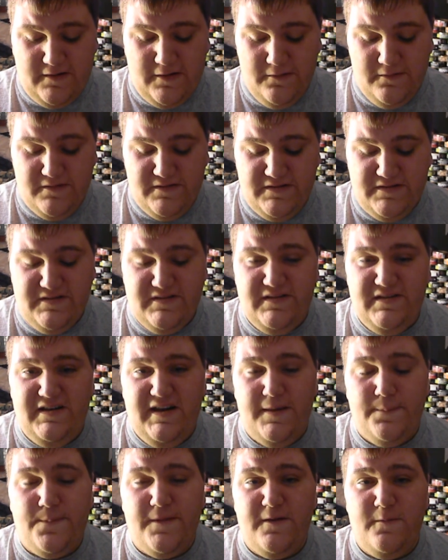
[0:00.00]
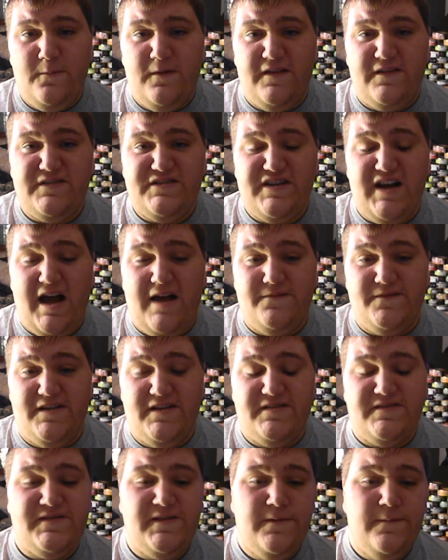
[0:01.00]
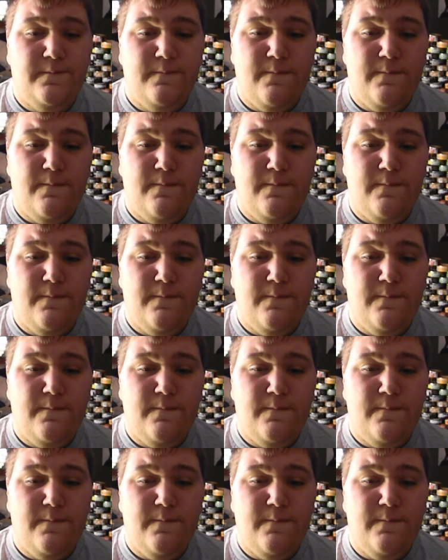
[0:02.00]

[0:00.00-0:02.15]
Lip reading: to Dippinwithchavis.